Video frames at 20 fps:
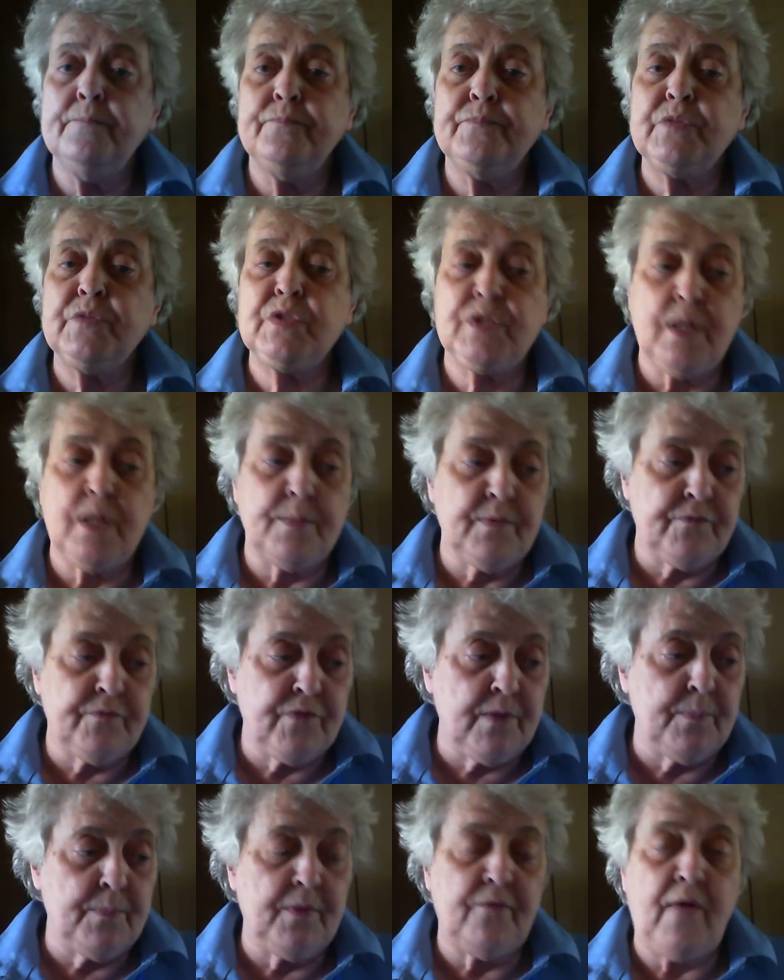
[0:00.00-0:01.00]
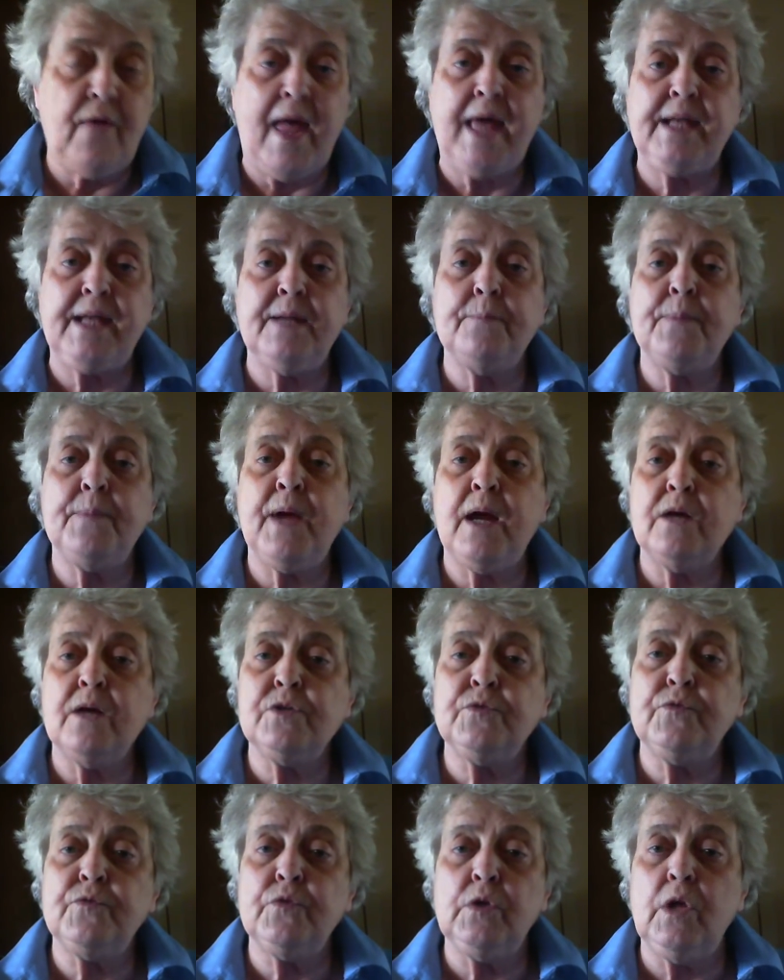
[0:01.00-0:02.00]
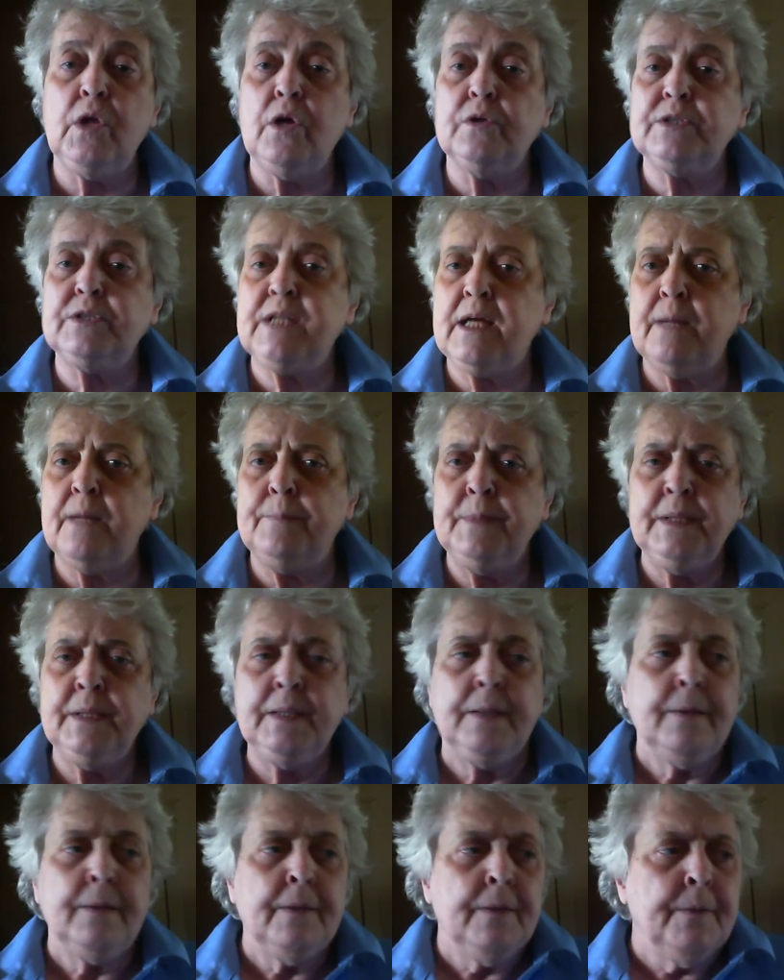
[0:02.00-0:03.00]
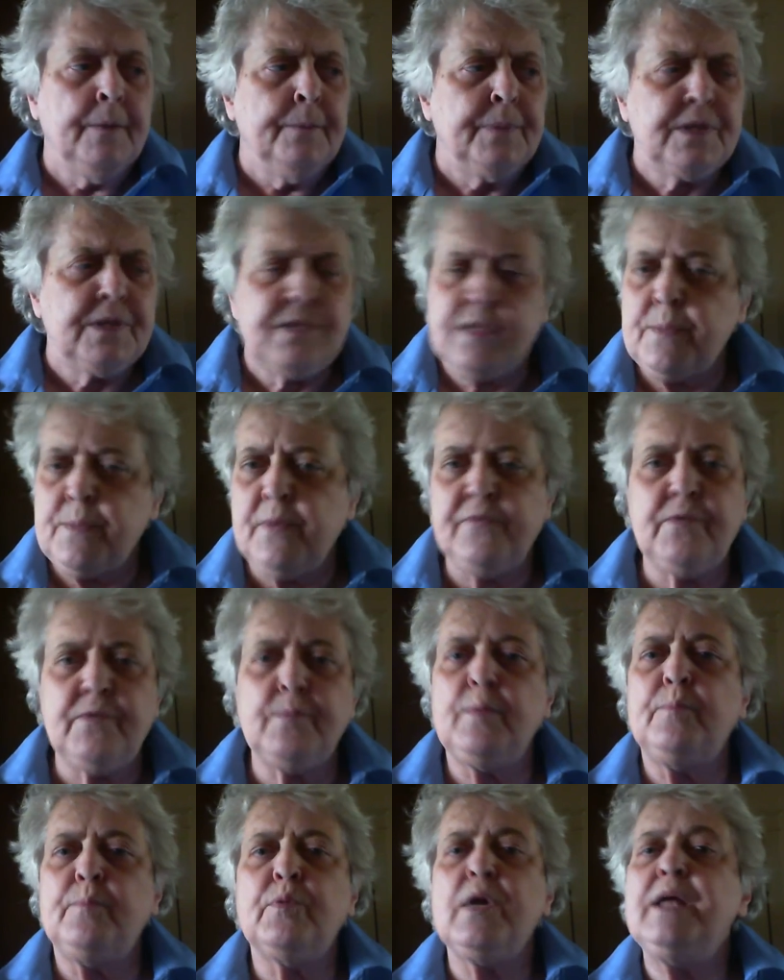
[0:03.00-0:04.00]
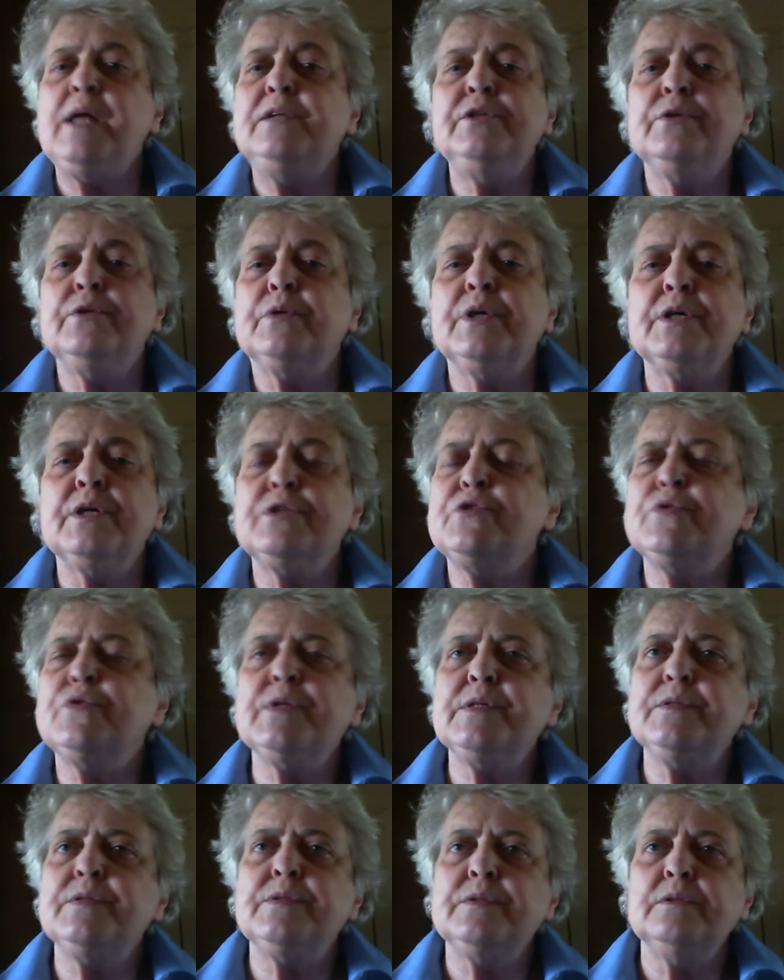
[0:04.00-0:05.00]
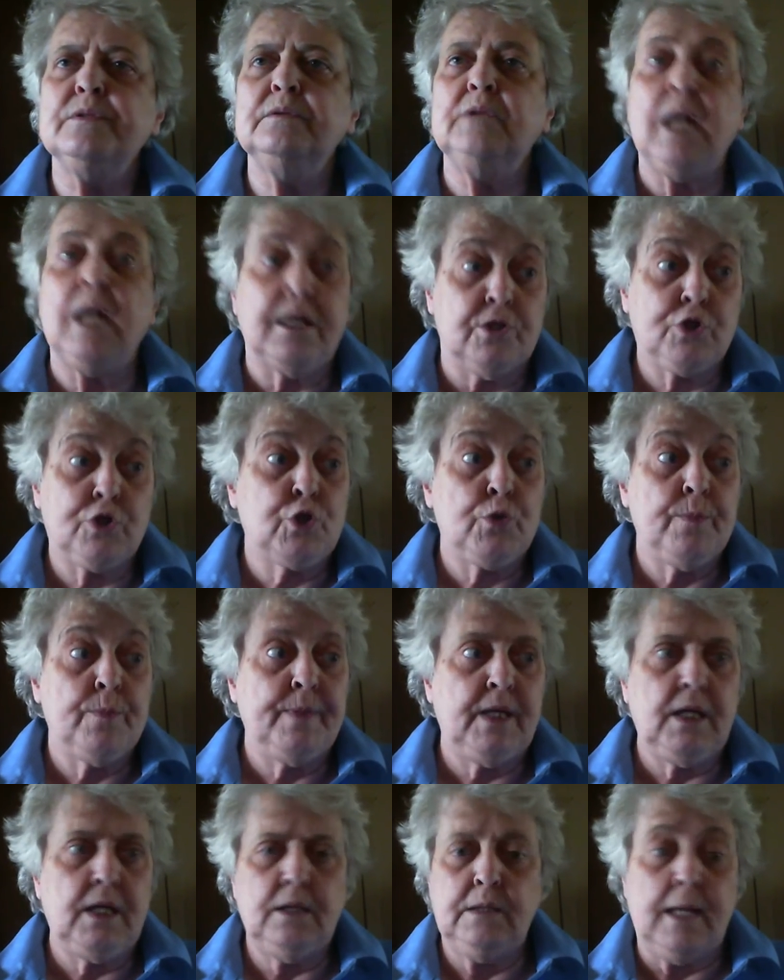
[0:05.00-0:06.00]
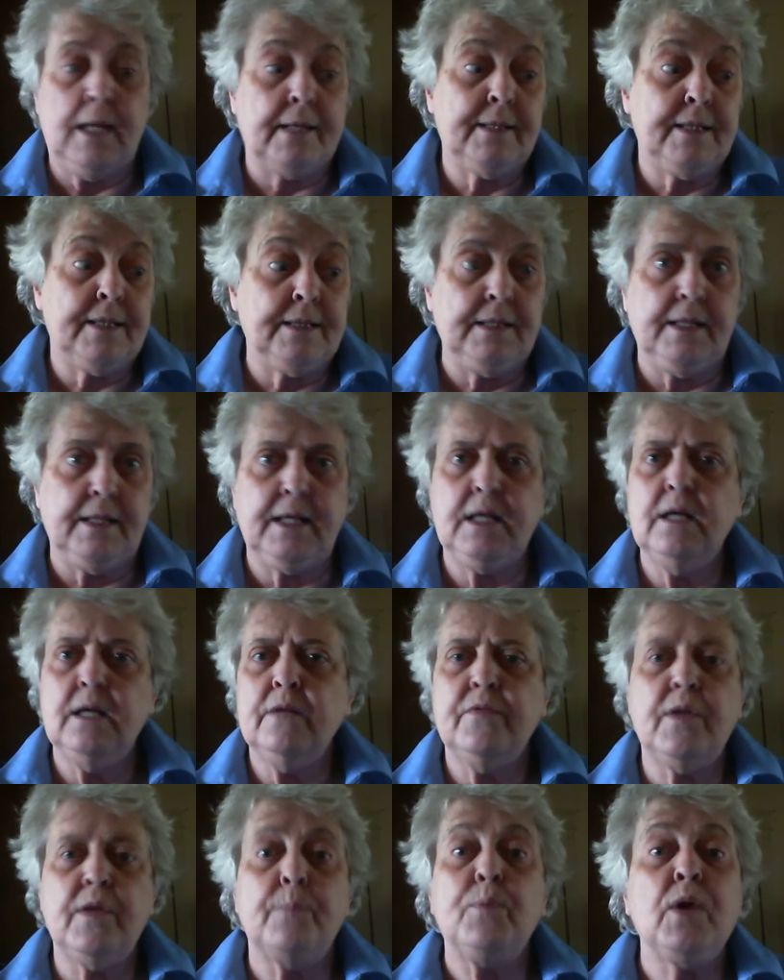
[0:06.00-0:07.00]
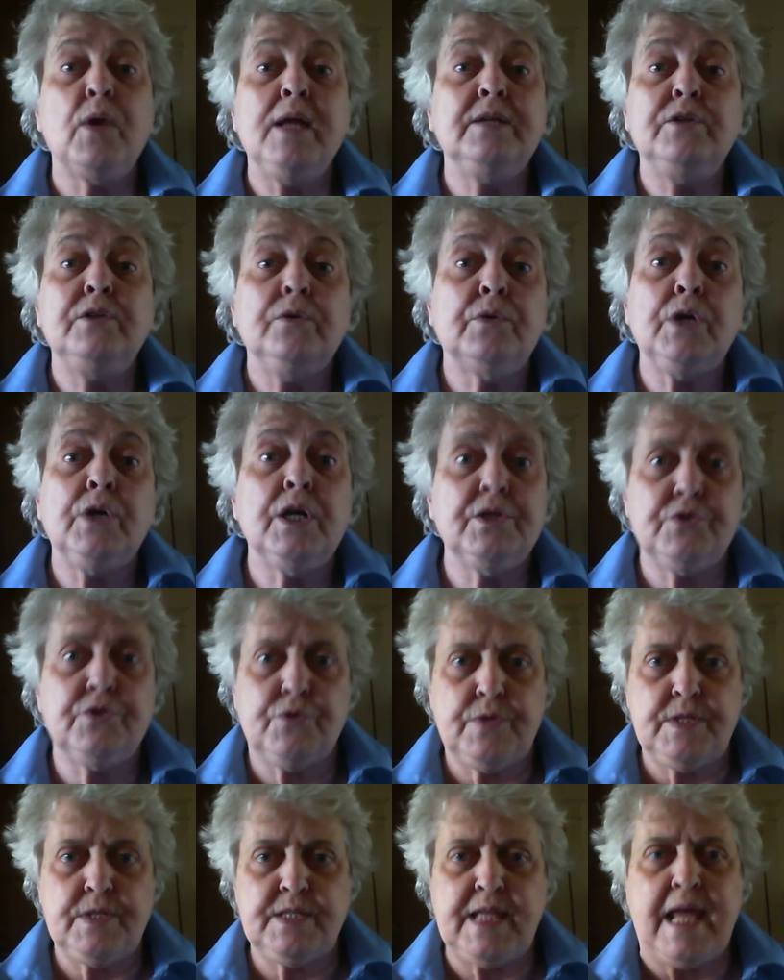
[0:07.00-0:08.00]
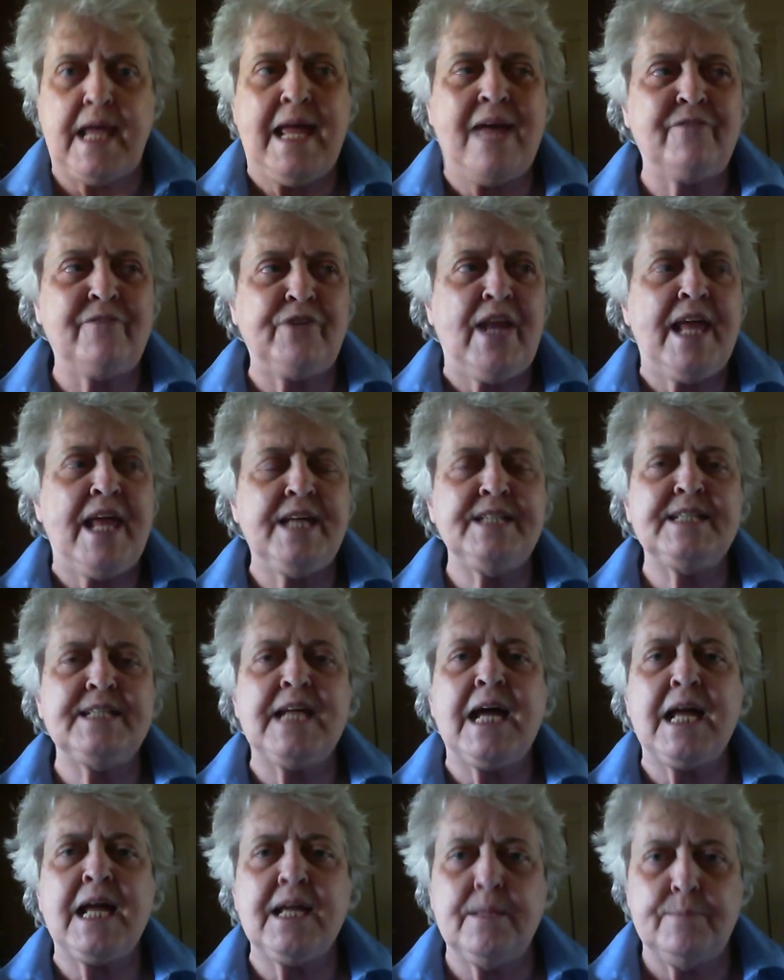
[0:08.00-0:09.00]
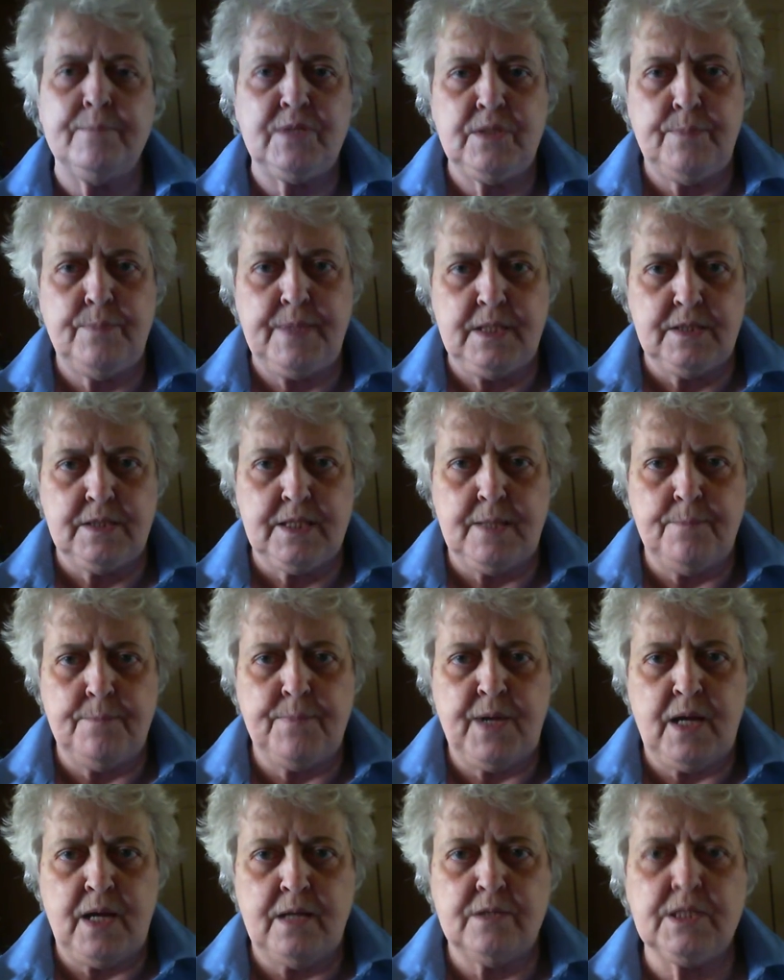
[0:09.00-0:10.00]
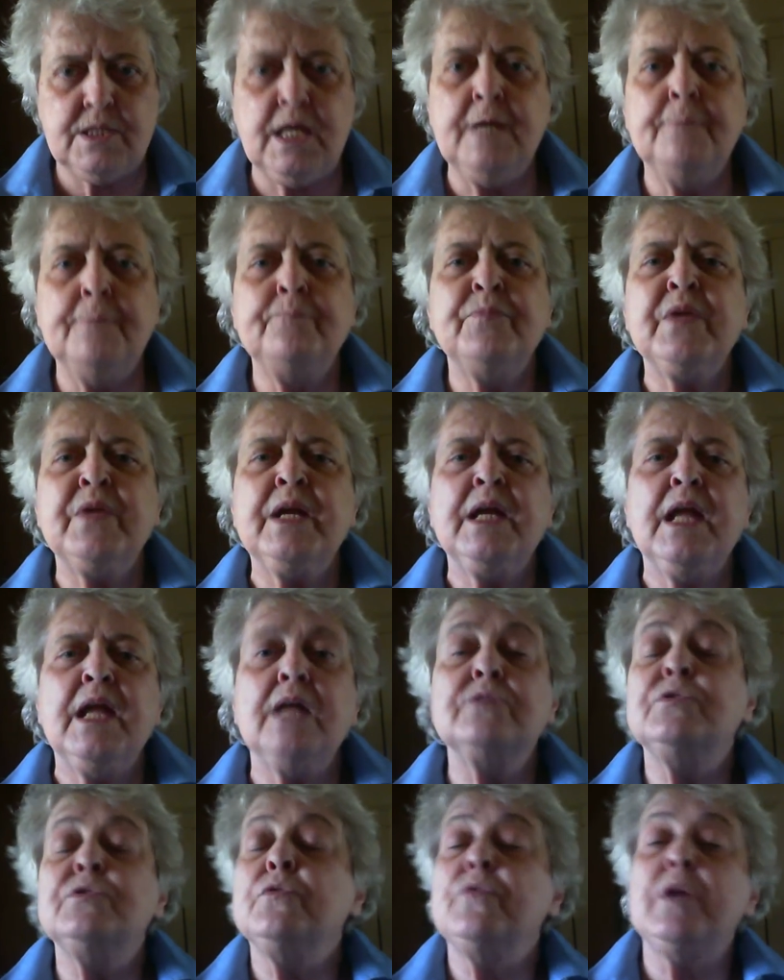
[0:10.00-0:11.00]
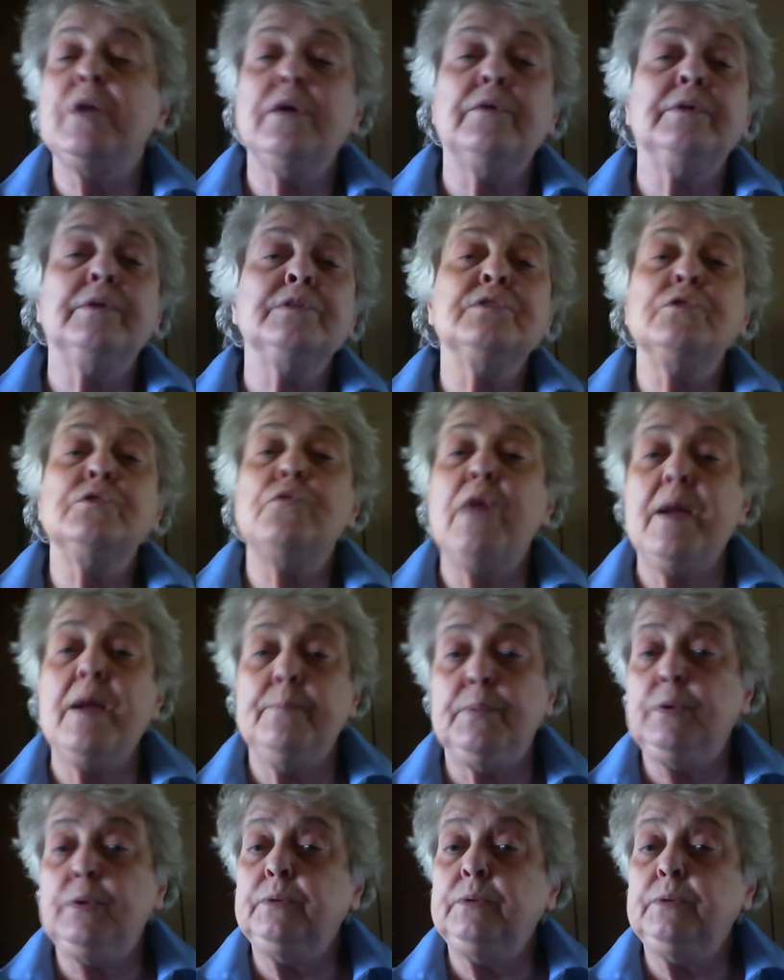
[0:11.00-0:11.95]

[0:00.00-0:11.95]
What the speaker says: Some of them have had empires for a long time, but some of them are brand new countries, like Germany, like Italy. They're brand new countries. They haven't had time to build empires. And so they're in a scramble.